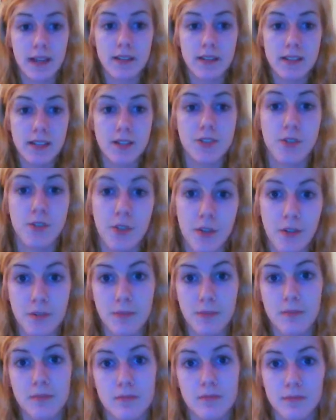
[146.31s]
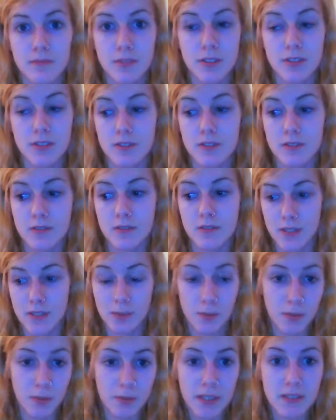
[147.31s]
a tattoo because
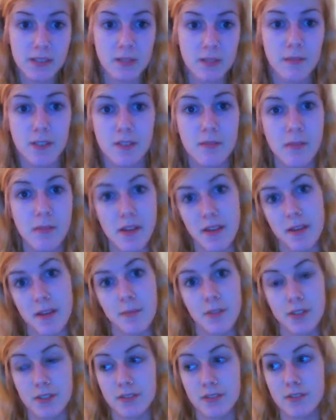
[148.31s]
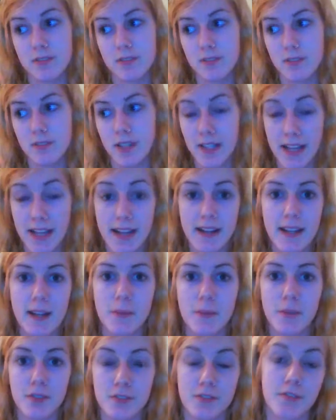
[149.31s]
it will mean something to me then, because I can get
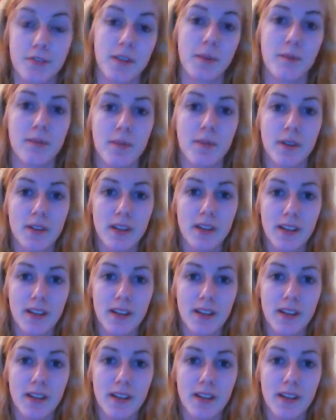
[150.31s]
it because of him.